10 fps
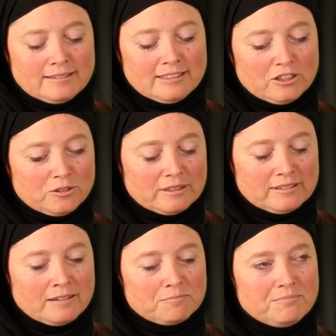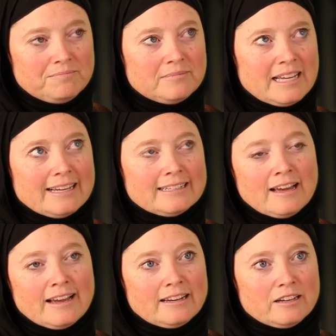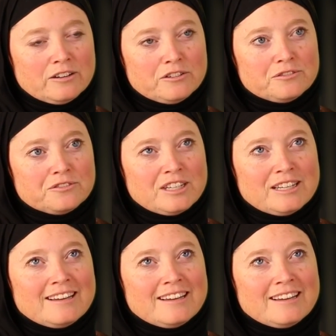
you know, a, a headline of,